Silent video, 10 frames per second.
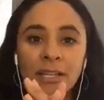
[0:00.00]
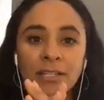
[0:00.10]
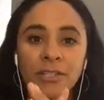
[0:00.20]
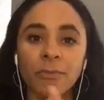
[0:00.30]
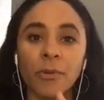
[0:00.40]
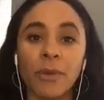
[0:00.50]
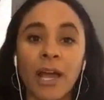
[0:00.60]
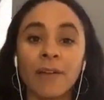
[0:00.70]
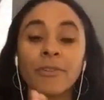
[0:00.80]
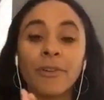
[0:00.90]
section when
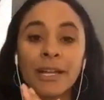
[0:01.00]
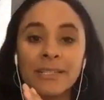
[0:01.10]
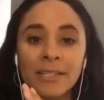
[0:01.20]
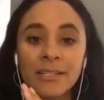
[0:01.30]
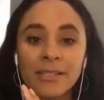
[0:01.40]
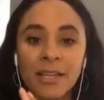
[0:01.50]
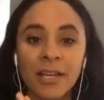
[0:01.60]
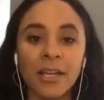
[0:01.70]
we have crisis.